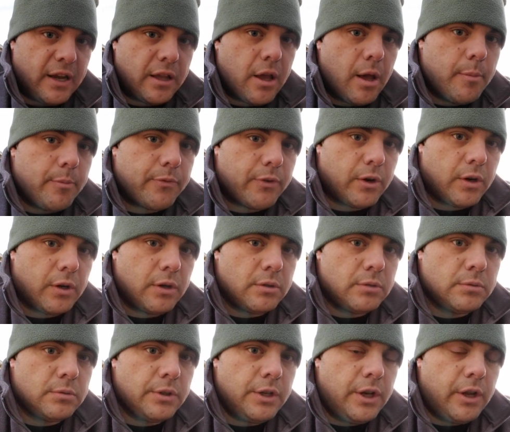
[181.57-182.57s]
comfort,
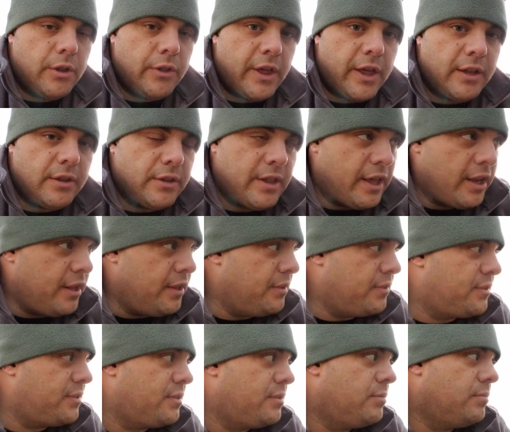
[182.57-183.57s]
that
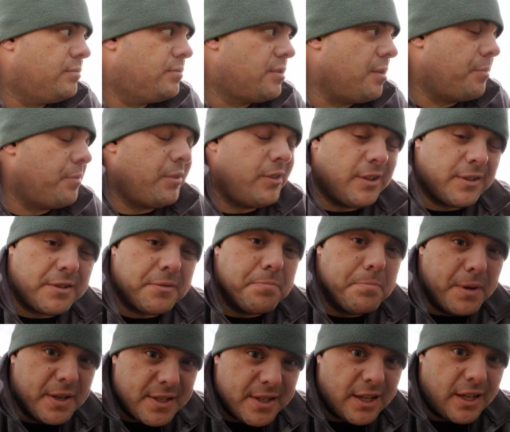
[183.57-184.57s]
is something that's
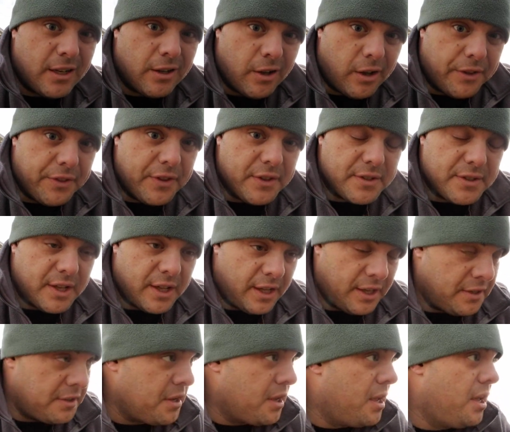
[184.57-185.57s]
missing on this
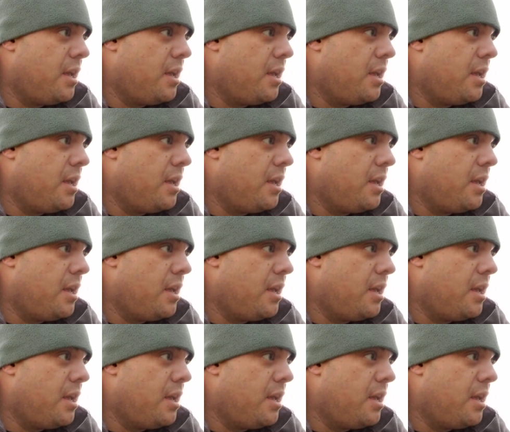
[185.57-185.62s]
tent.